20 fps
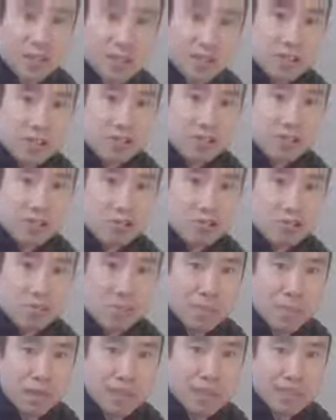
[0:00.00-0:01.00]

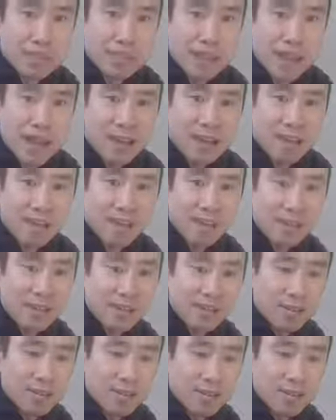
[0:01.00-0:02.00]
stripping down
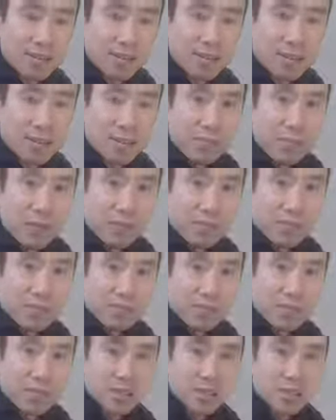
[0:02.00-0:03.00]
the
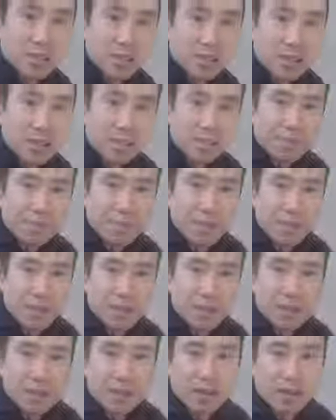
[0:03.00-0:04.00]
muscles
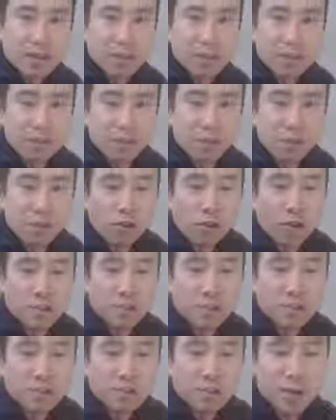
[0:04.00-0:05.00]
in your forearm
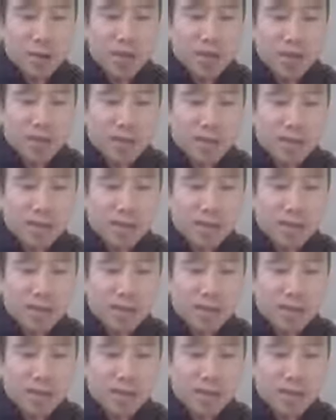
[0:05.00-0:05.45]
this way.